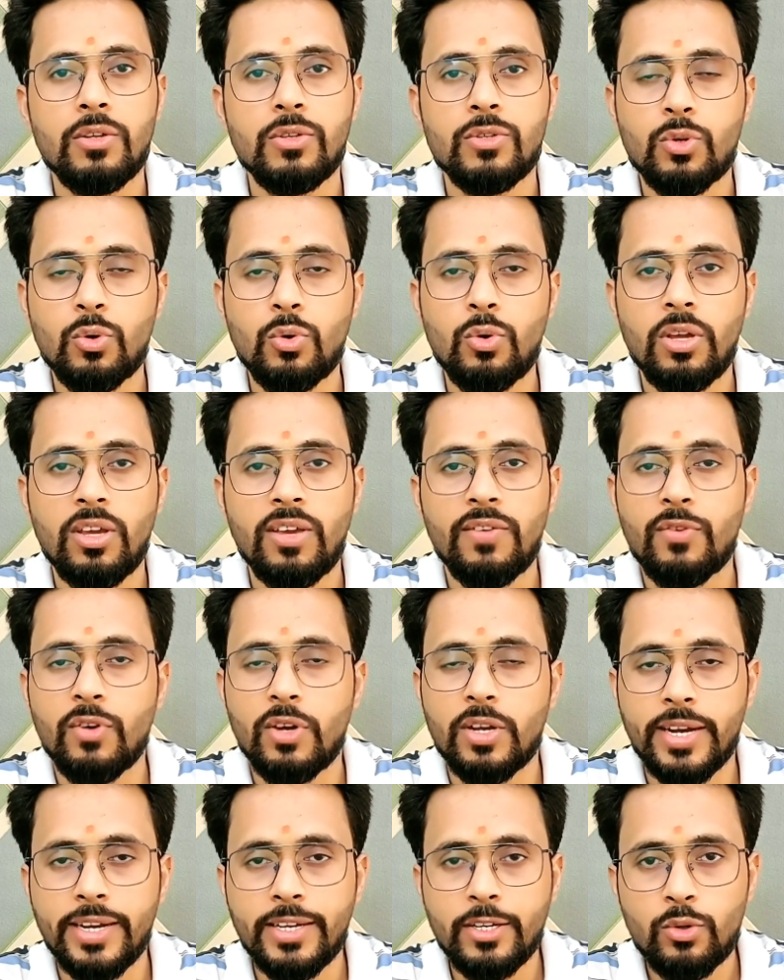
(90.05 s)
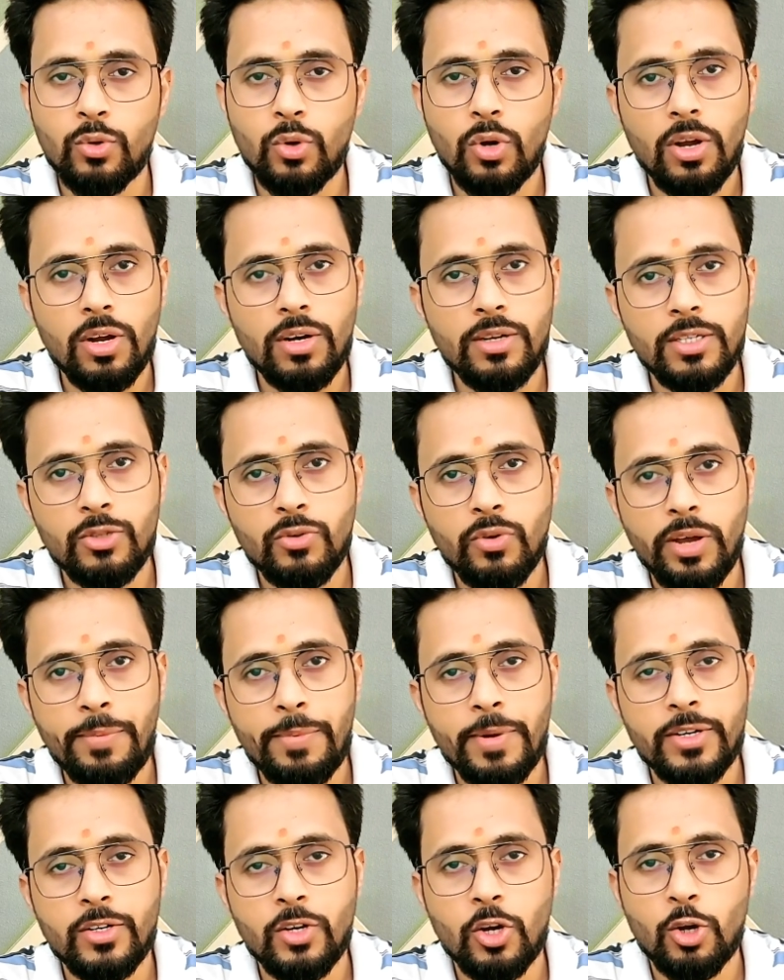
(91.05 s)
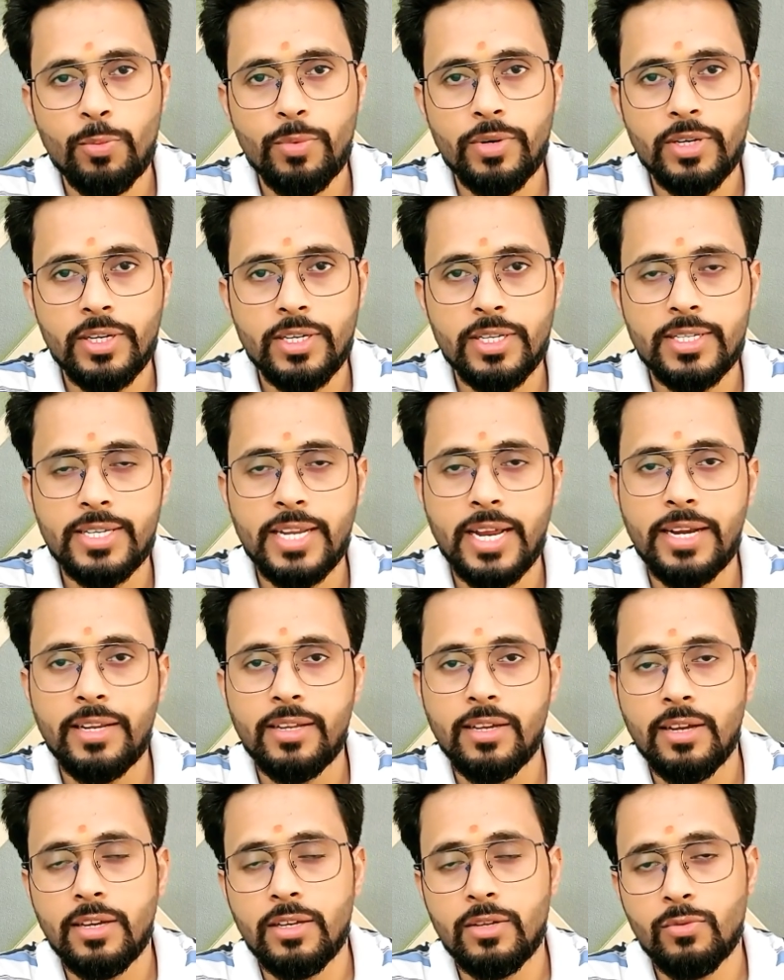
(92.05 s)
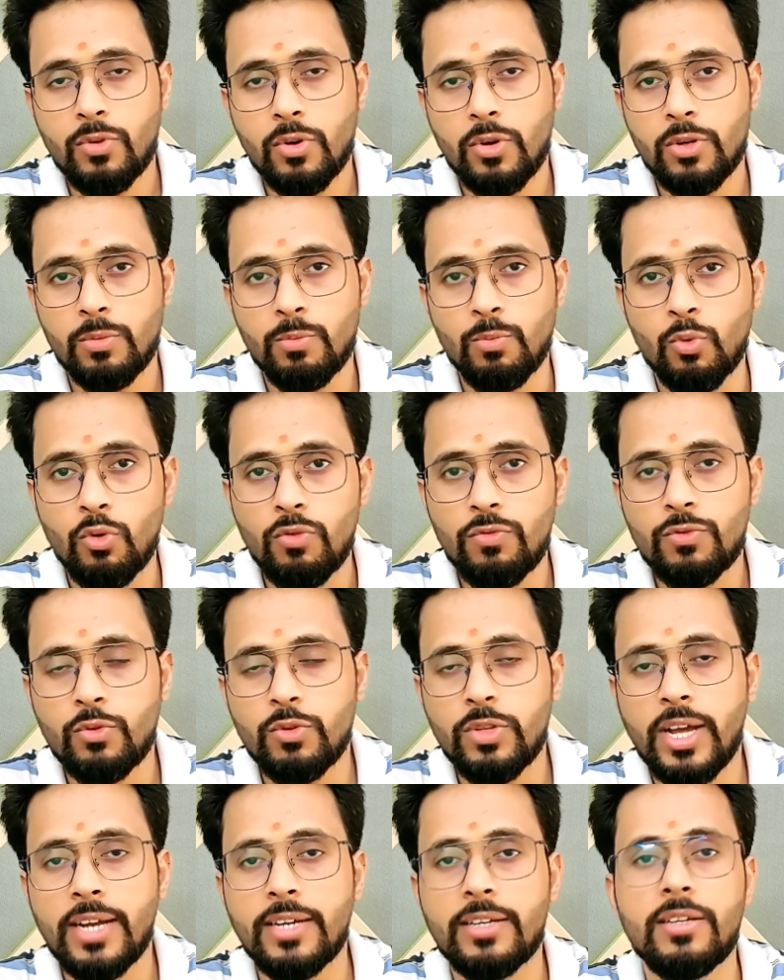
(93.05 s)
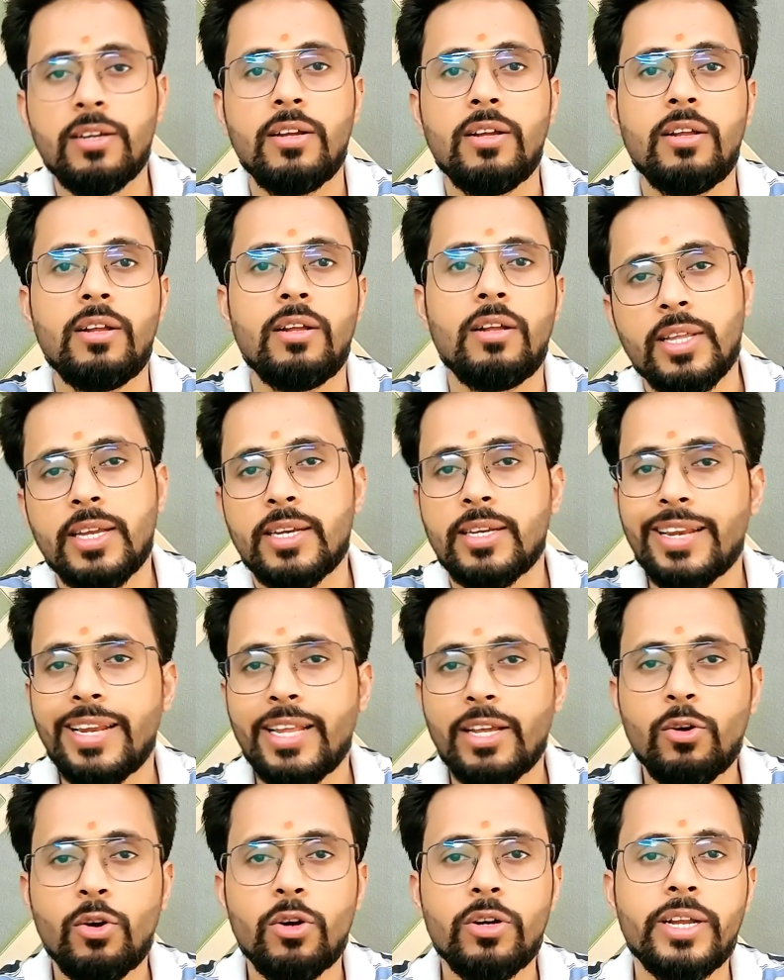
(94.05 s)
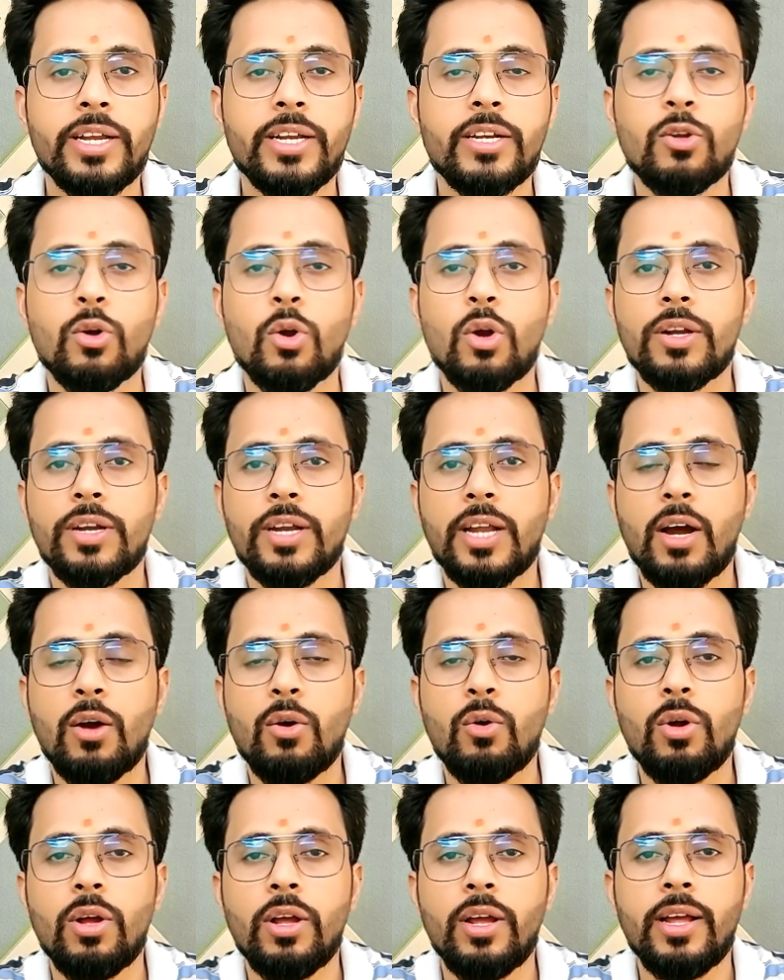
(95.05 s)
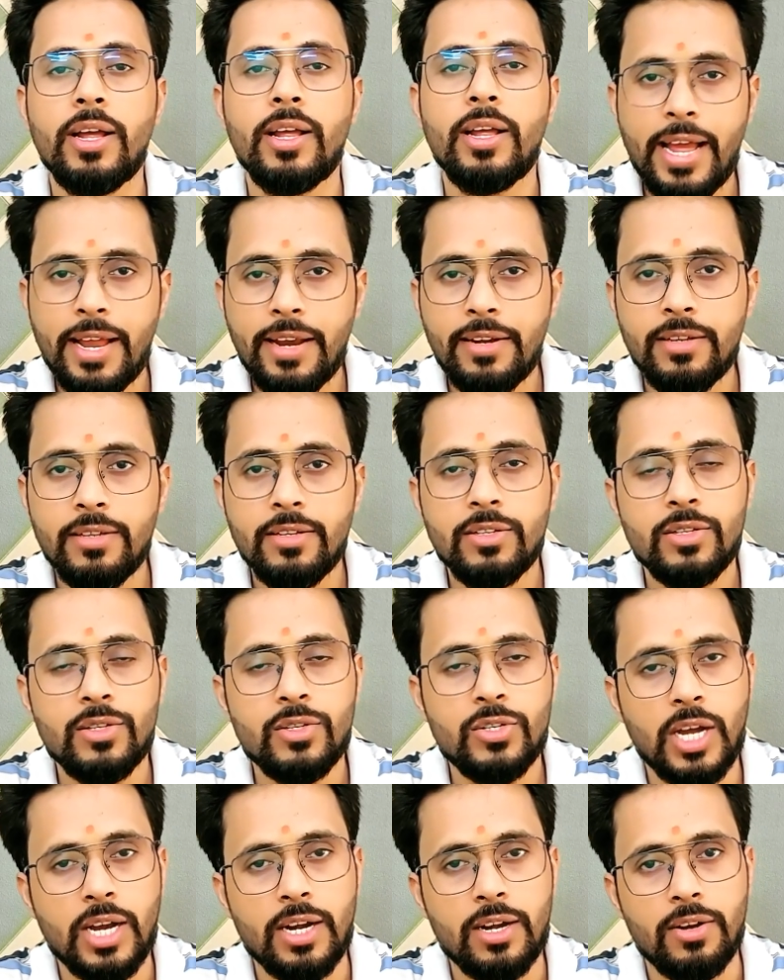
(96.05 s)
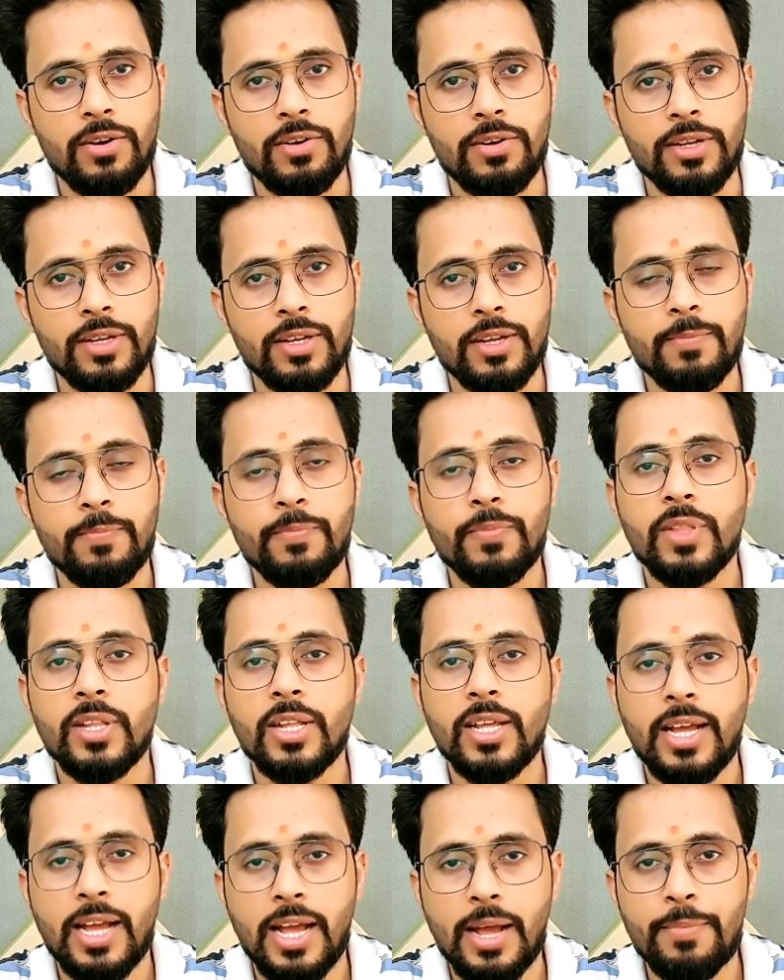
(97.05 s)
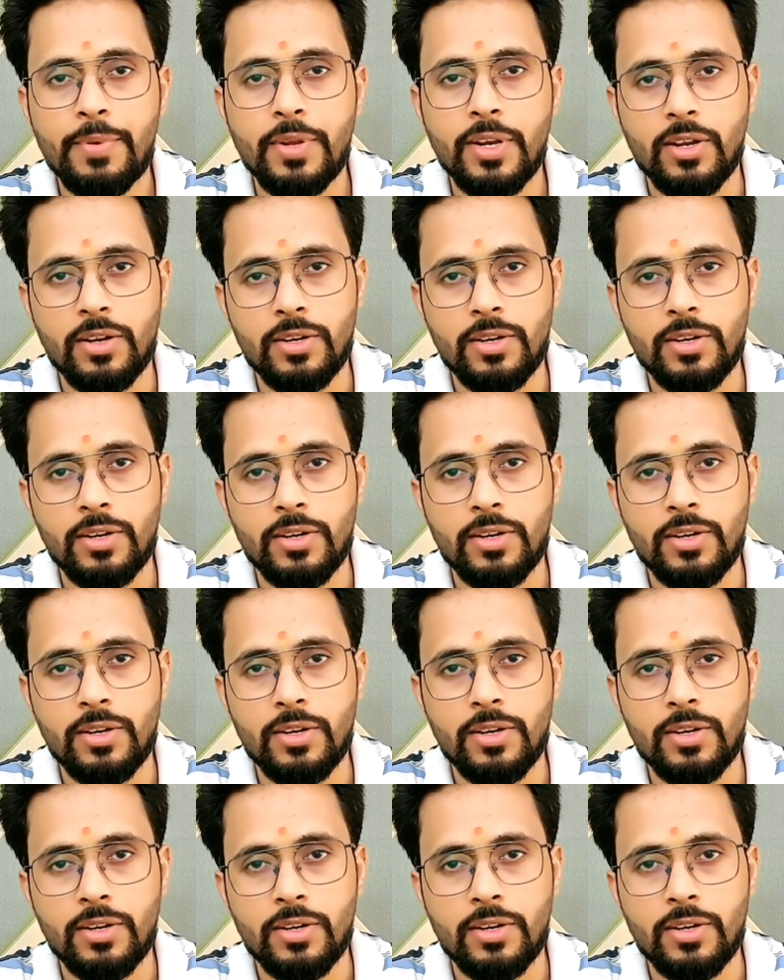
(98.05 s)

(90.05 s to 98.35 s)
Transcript: So if you are ready to learn UiPath document understanding and if you want to move to that, then click on enroll now and start learning. Happy